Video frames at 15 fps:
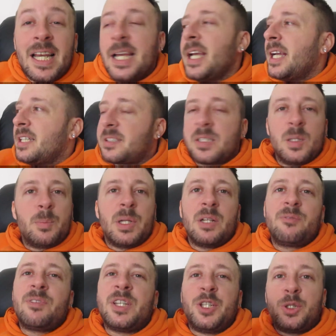it's going to
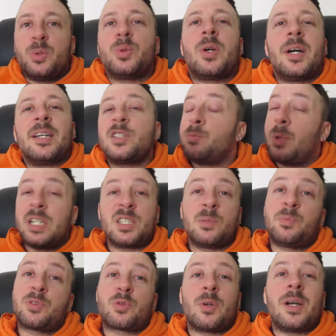benefit you guys, my
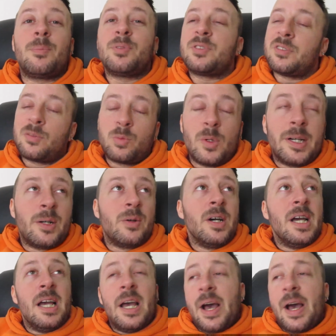subscribers as well.